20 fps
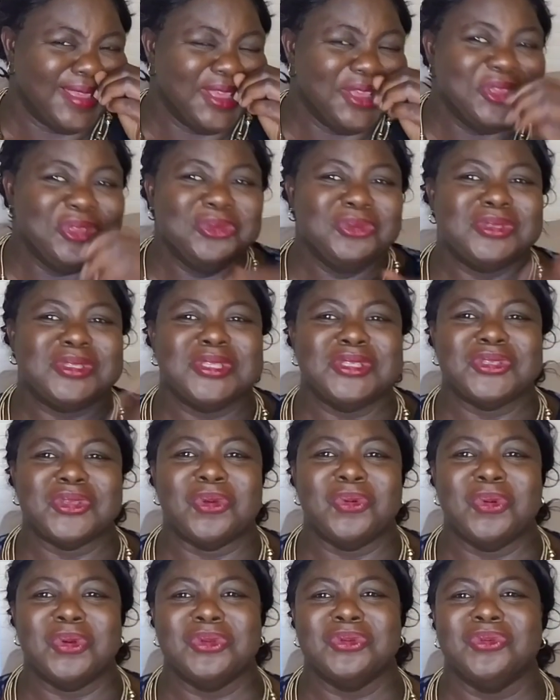You see
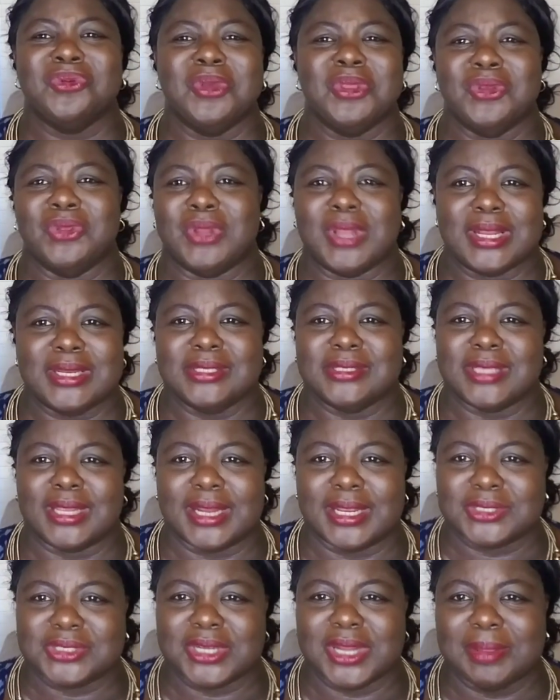someone going on an
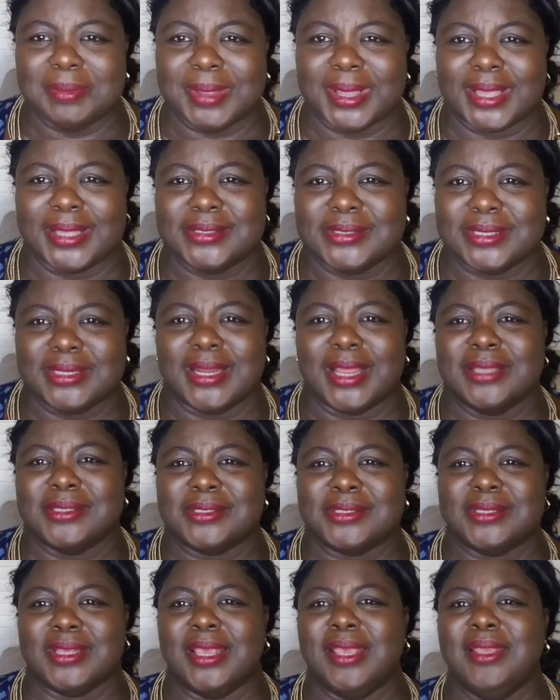international magazine and
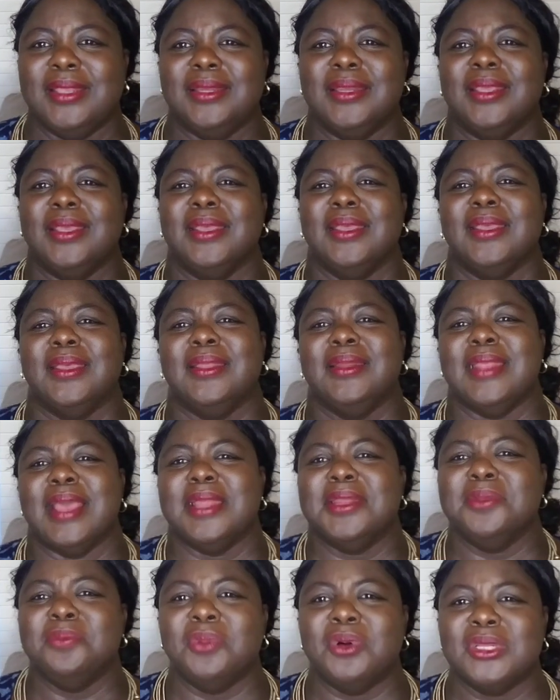saying they are
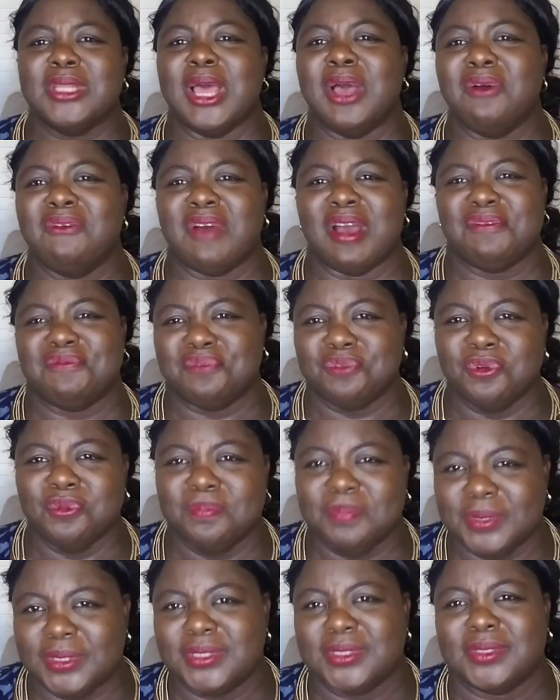the mother of
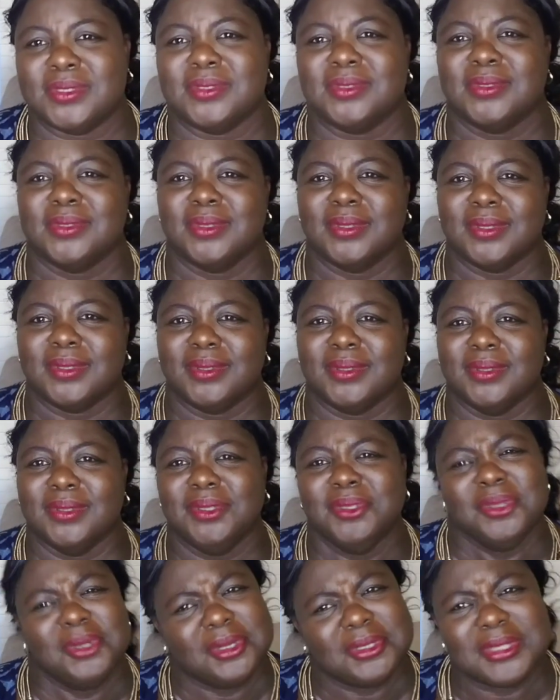Afrobeats.
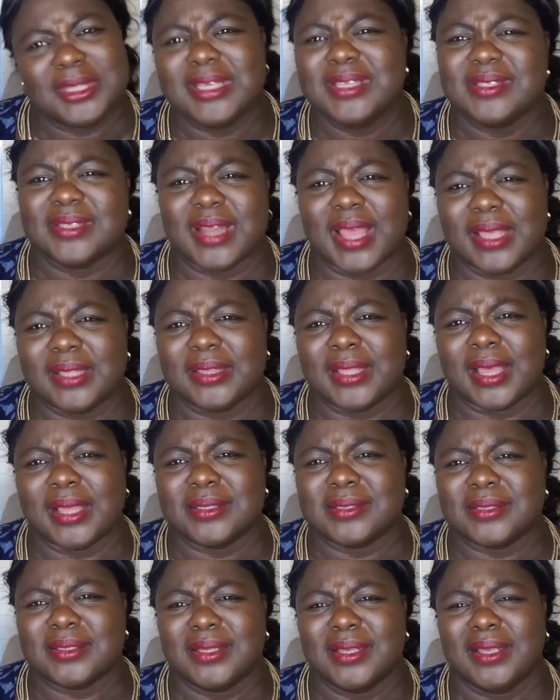Things like
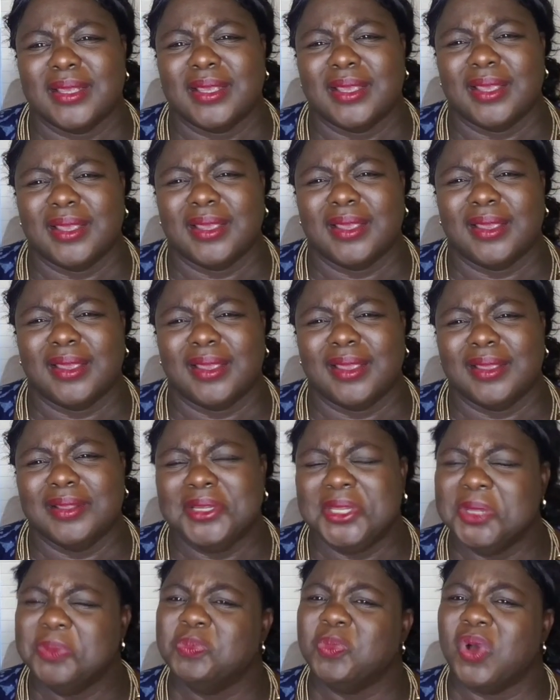that.
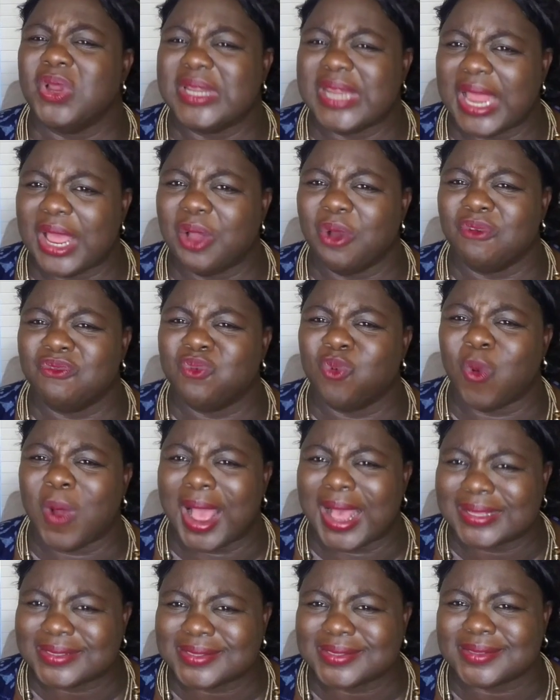The mother of
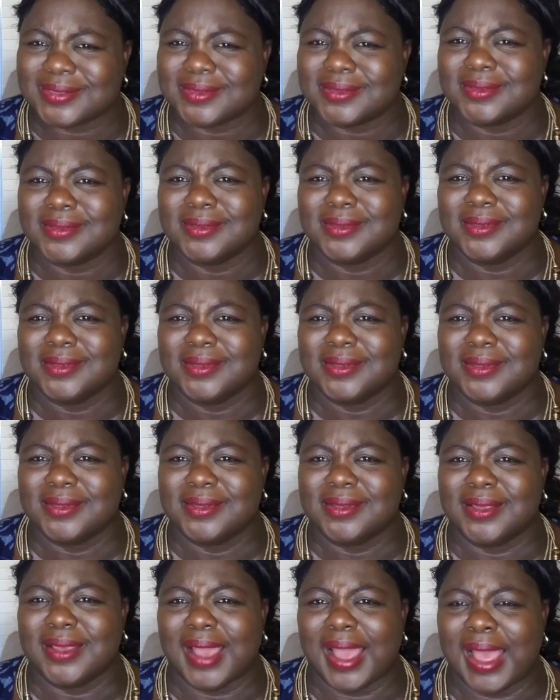what?
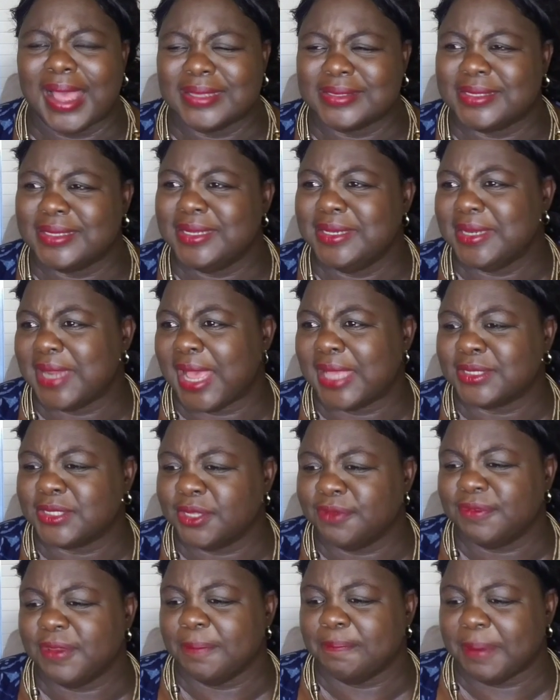As
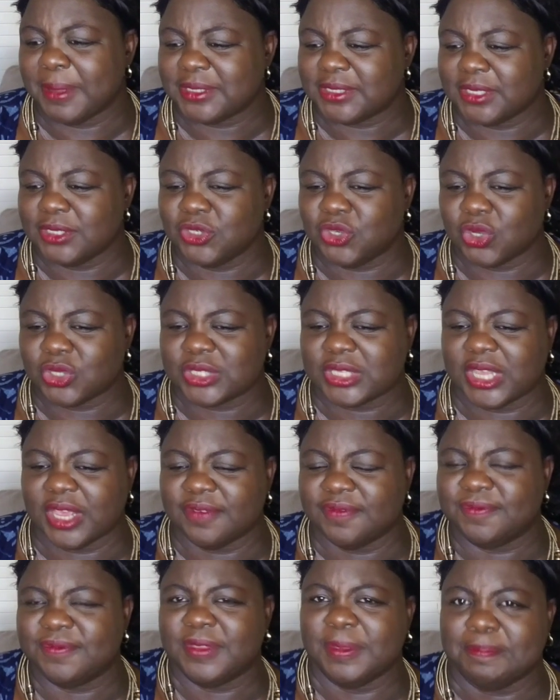if the person just
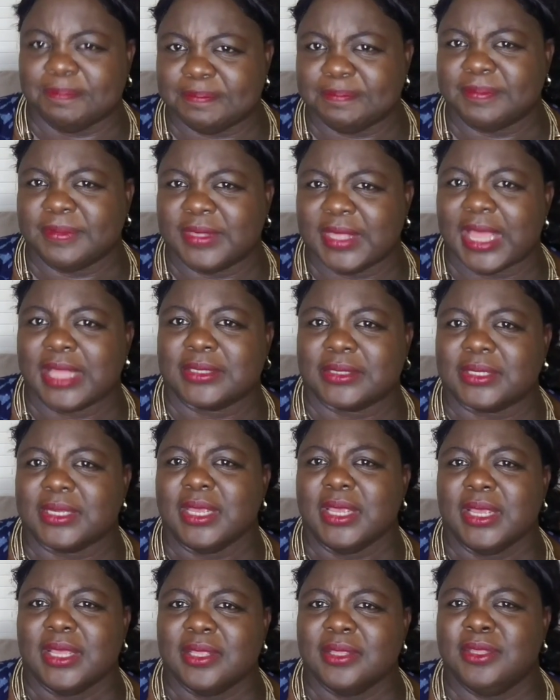gave the
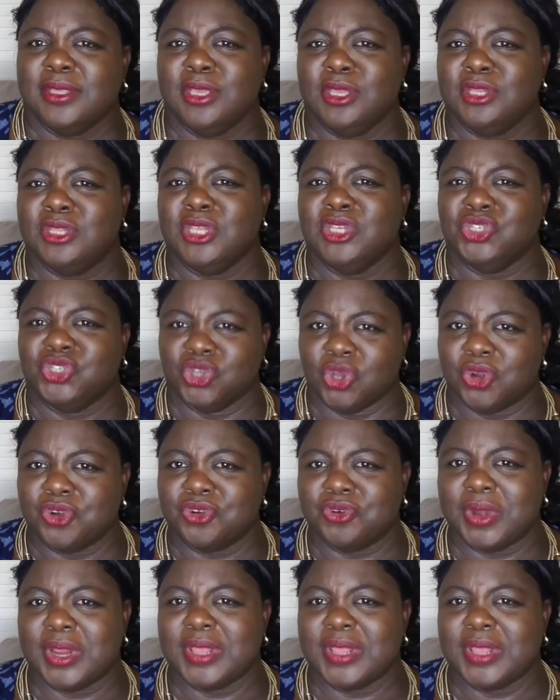genre